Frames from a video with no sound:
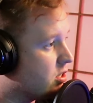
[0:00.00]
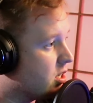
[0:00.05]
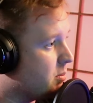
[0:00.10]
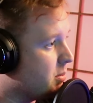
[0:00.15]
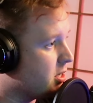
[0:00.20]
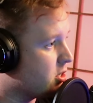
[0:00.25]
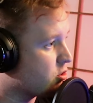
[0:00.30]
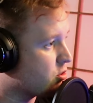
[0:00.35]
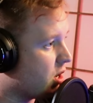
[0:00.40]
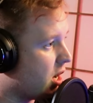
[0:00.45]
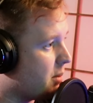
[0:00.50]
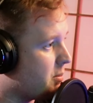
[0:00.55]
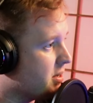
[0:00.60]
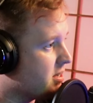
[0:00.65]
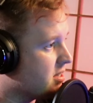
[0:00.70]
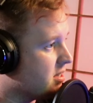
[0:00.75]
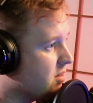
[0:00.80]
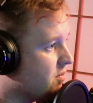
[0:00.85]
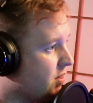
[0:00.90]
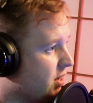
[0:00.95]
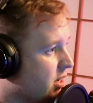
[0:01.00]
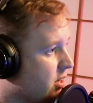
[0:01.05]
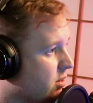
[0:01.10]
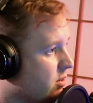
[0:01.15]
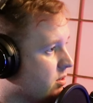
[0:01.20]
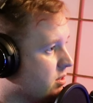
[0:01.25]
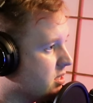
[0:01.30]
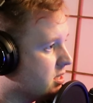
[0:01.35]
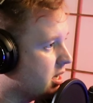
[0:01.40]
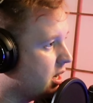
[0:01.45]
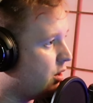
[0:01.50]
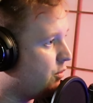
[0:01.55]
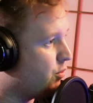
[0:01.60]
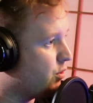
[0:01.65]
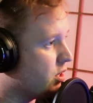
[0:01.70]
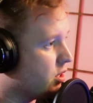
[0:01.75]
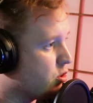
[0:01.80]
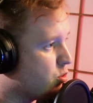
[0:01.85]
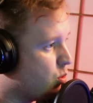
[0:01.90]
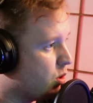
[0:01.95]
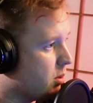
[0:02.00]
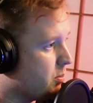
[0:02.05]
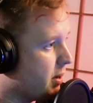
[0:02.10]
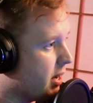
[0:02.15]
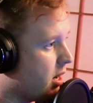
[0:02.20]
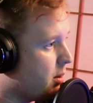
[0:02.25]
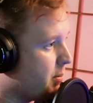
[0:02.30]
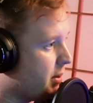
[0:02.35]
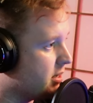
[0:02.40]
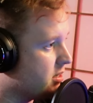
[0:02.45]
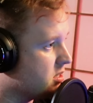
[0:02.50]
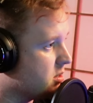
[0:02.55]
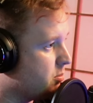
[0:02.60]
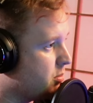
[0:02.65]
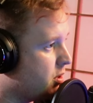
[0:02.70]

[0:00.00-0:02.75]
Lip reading: see me describe this in the video itself with a 20-pound medicine